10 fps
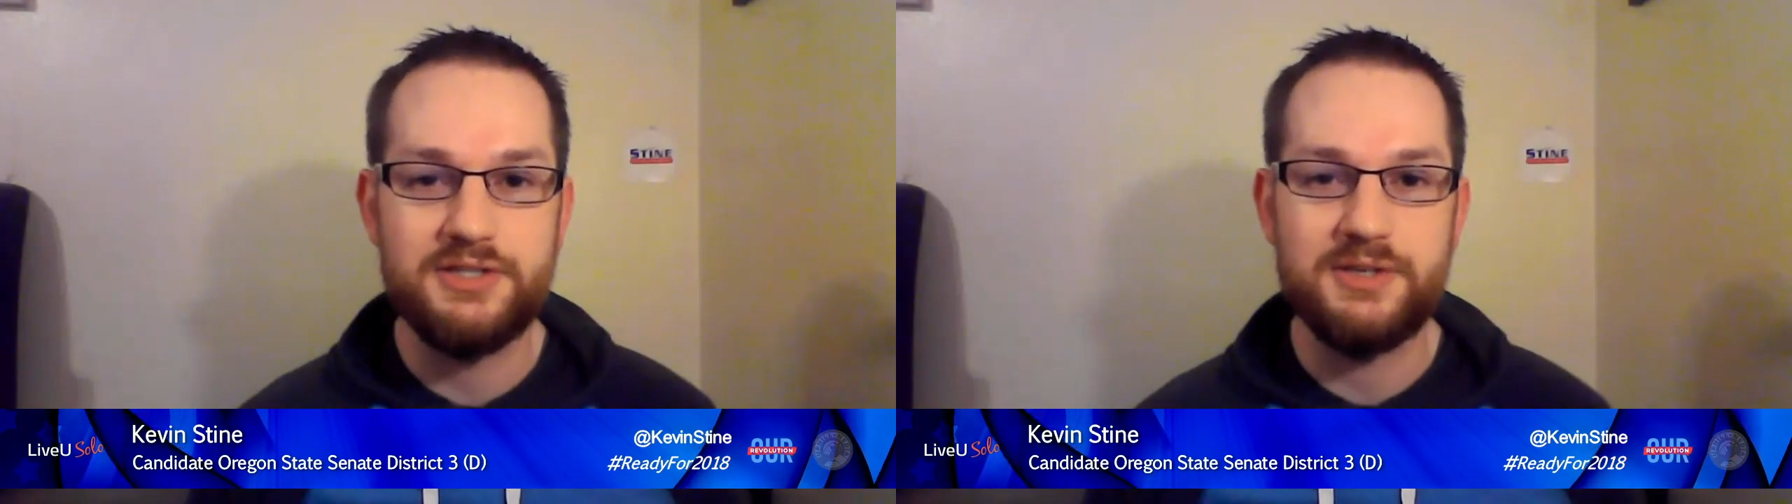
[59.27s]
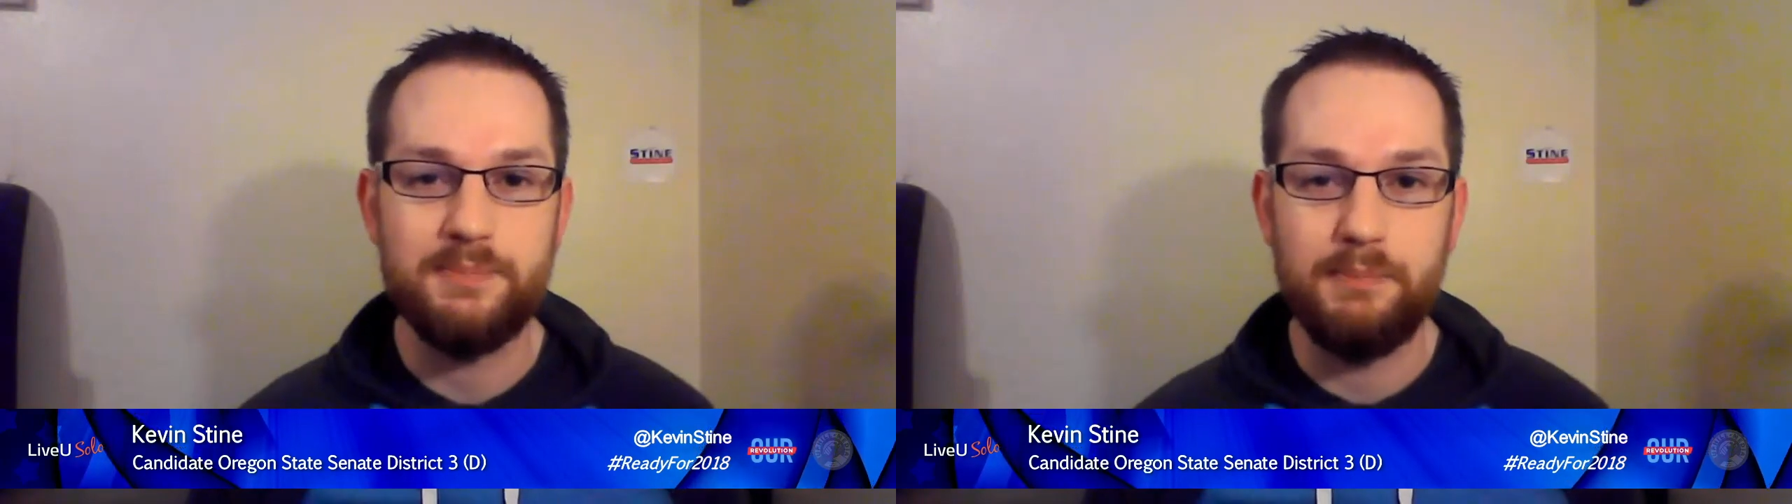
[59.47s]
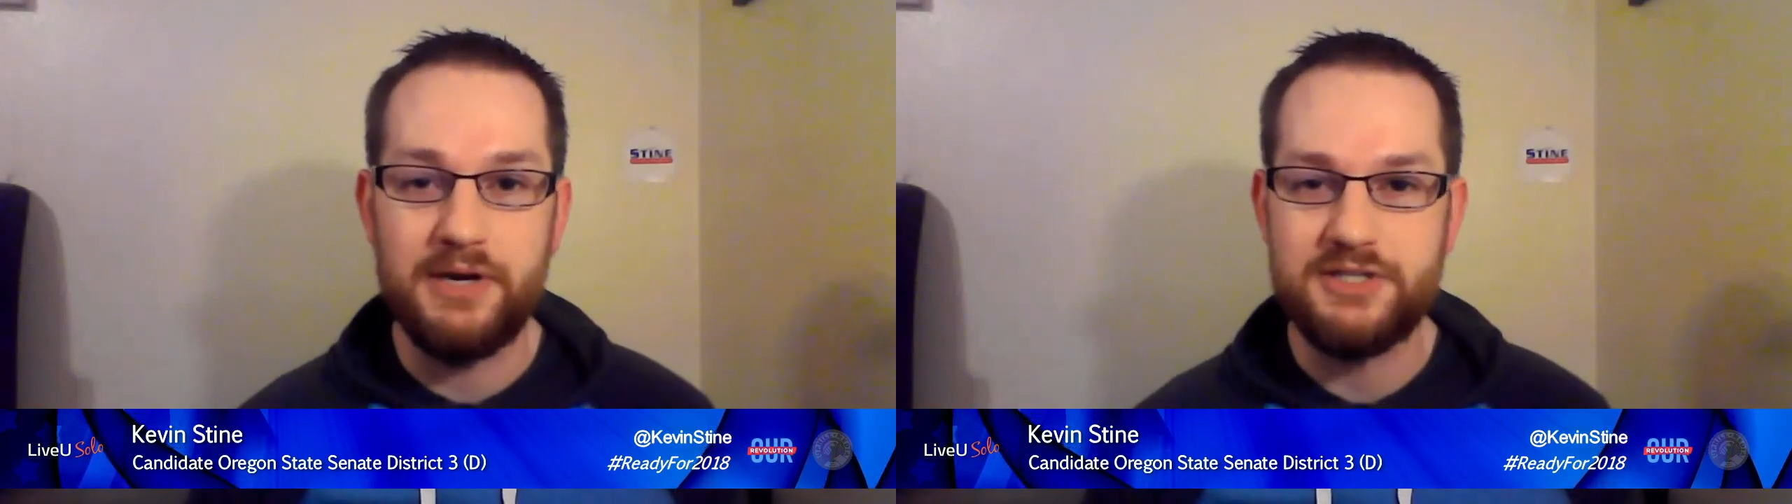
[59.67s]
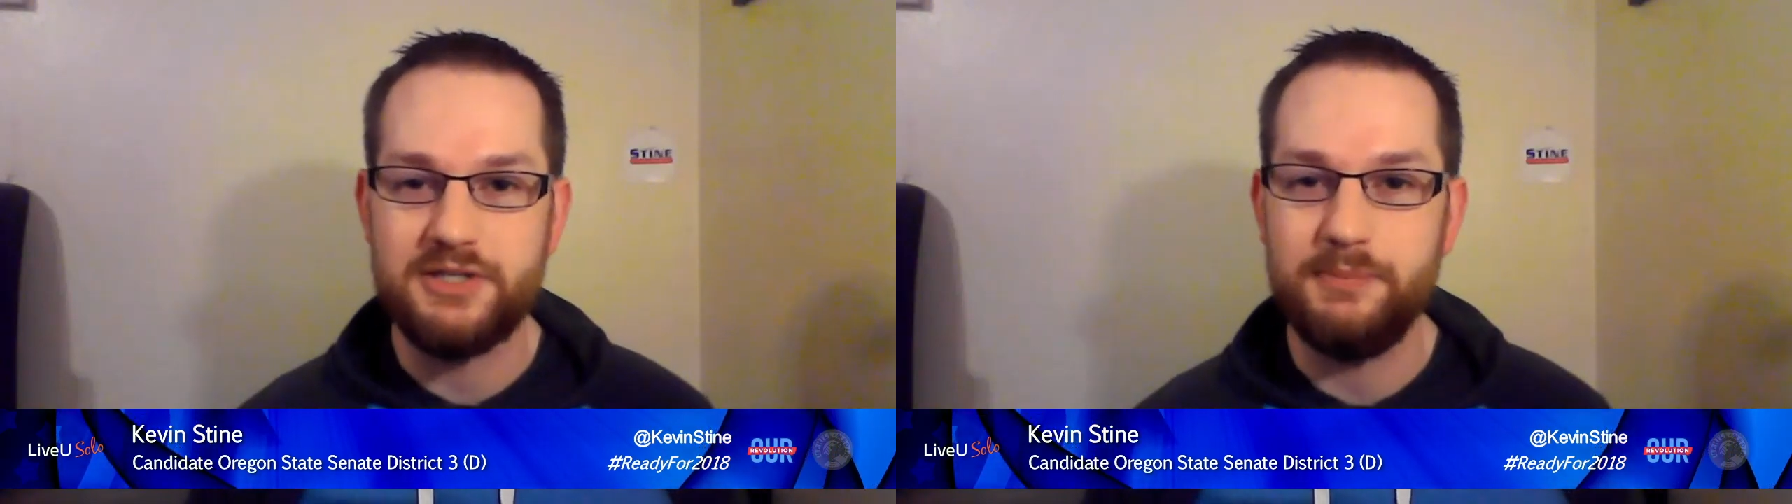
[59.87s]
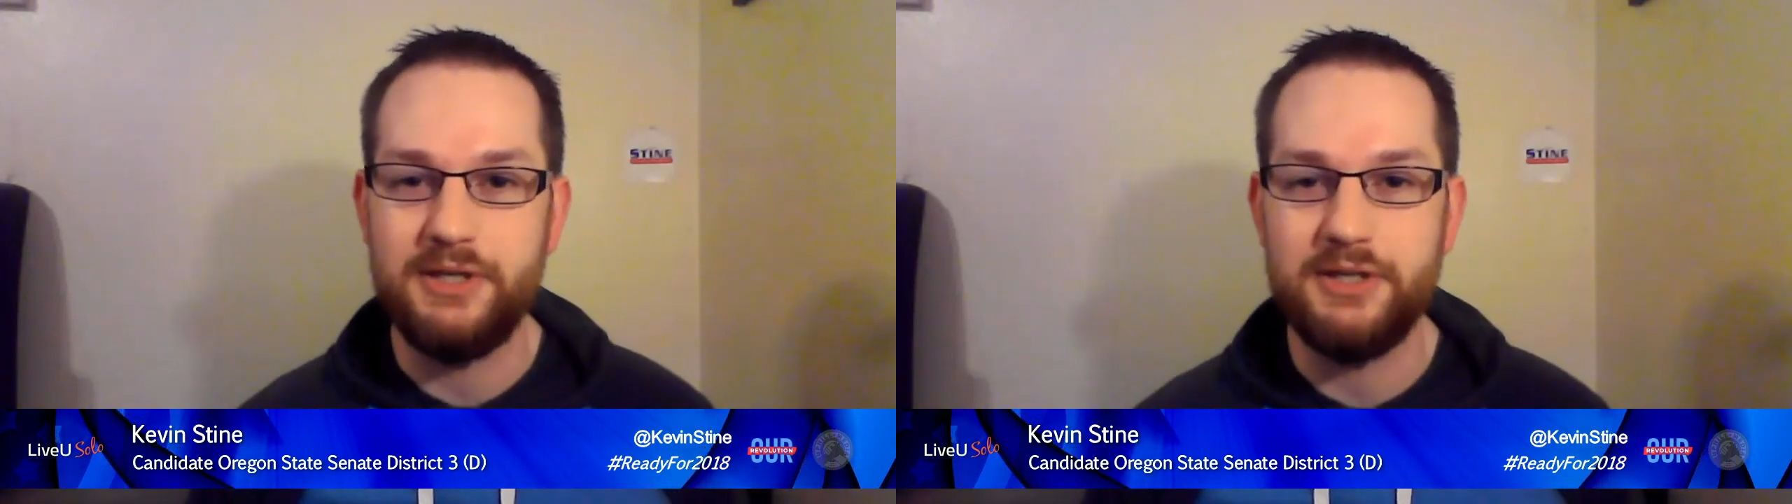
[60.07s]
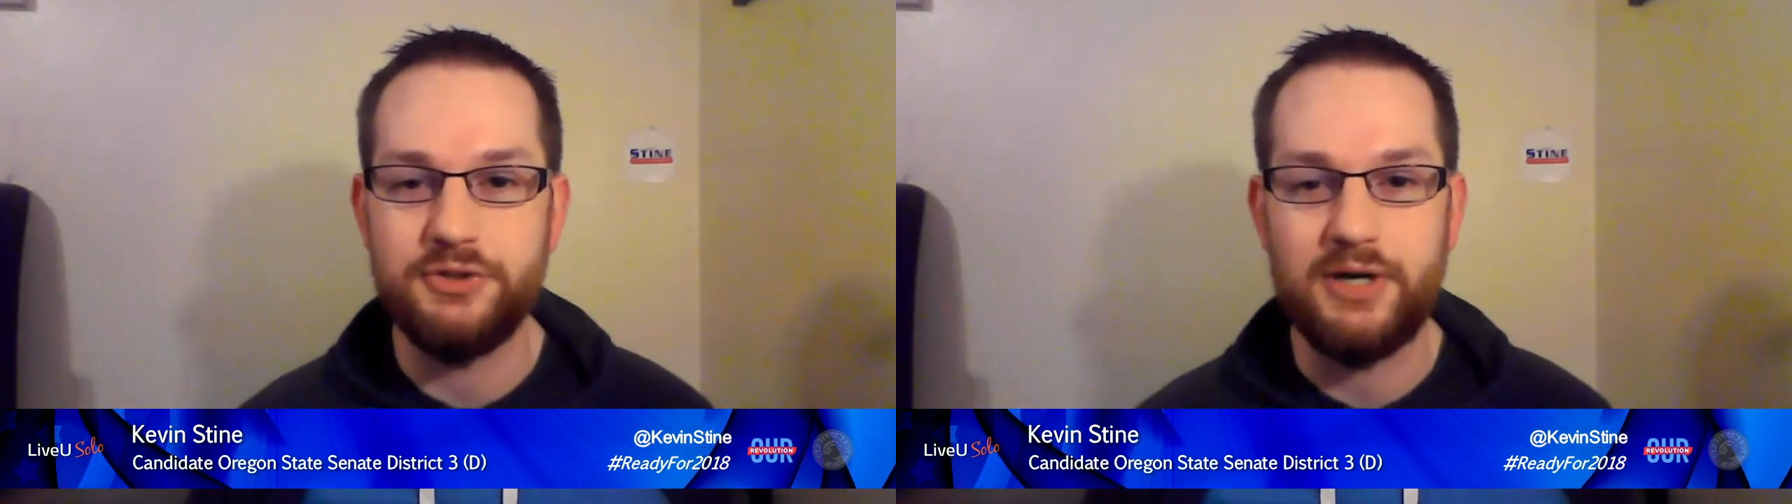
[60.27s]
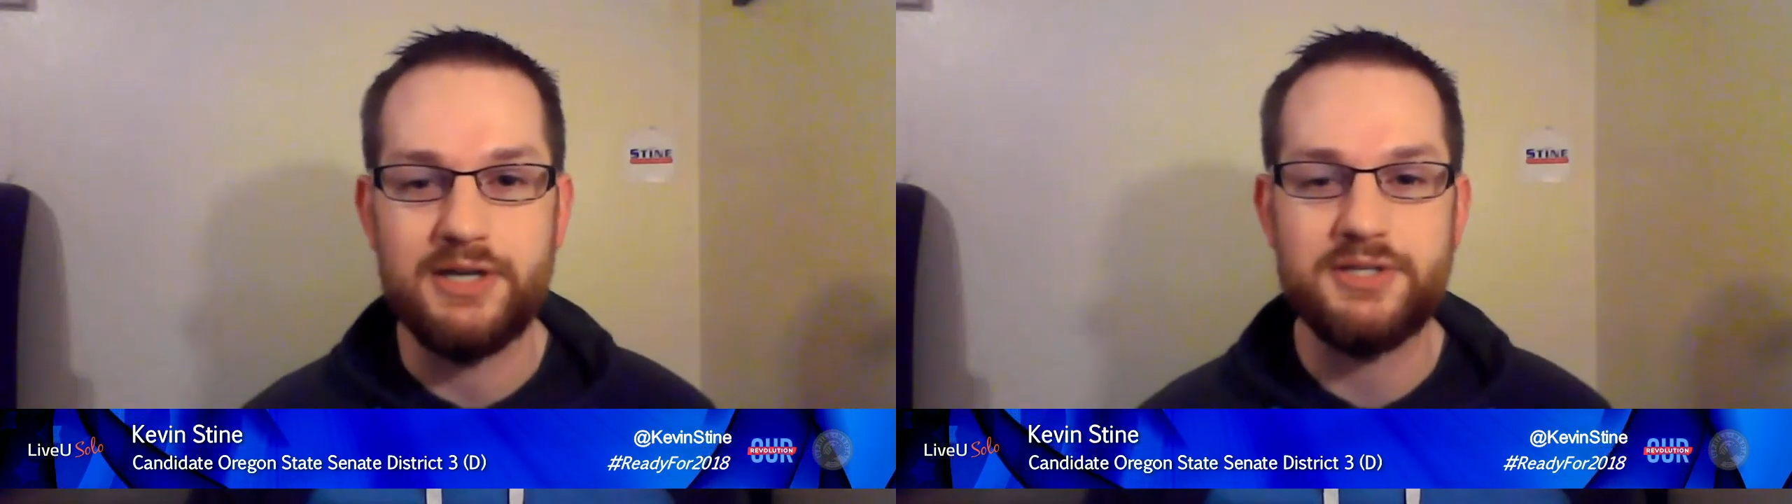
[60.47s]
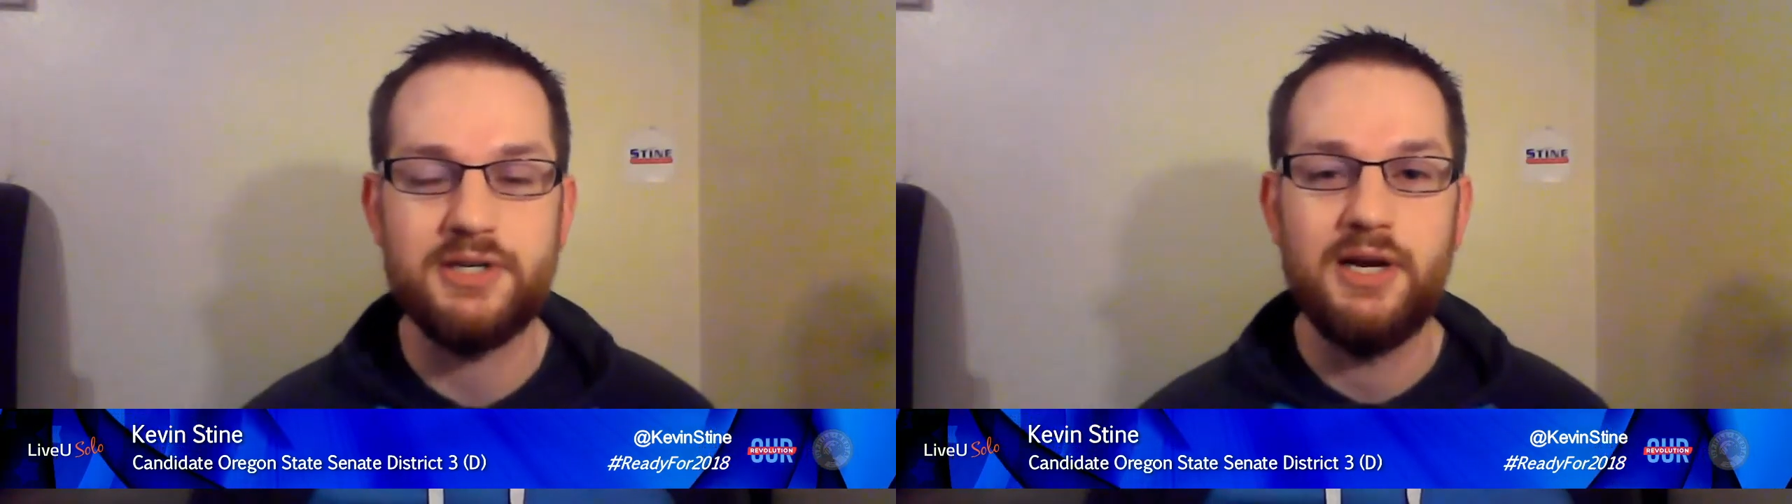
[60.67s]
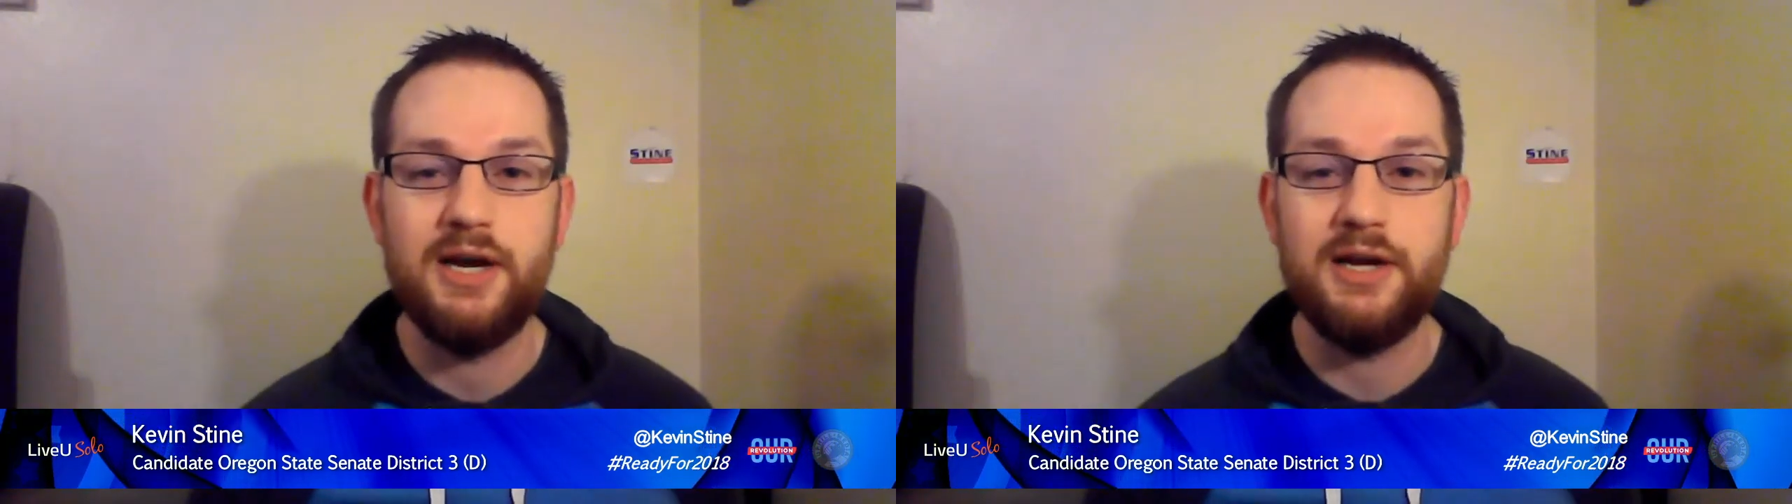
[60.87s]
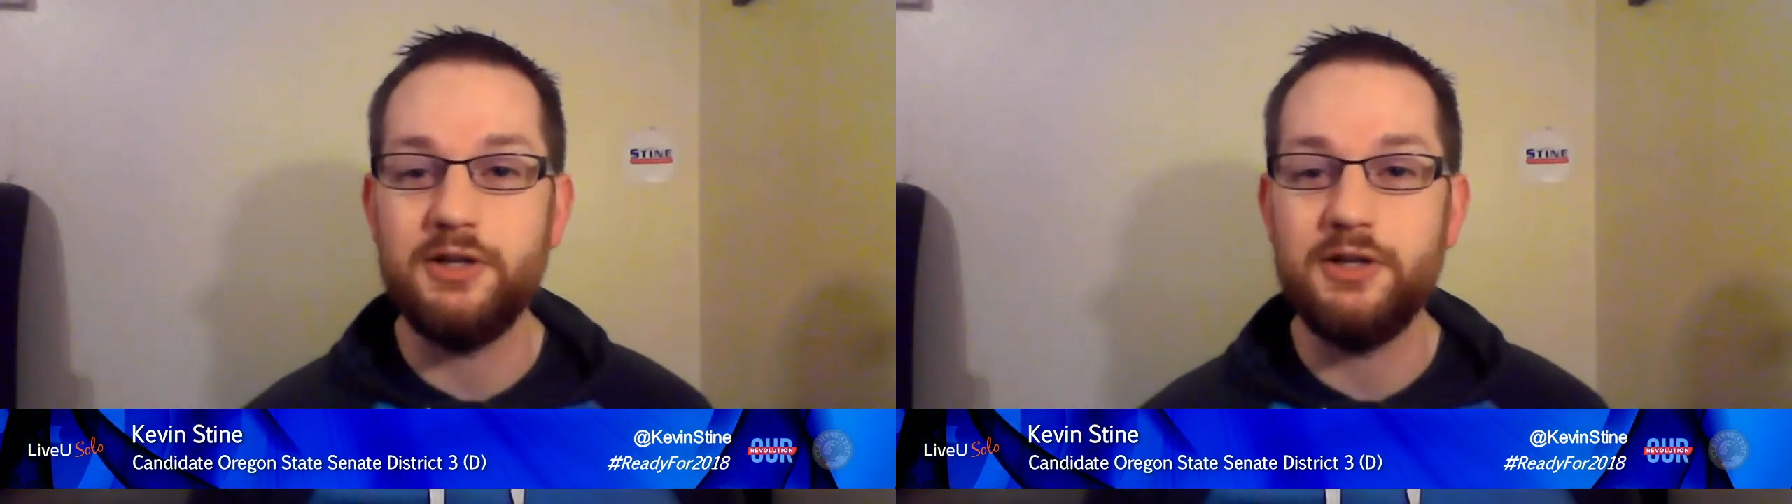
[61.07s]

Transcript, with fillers: This must be addressed.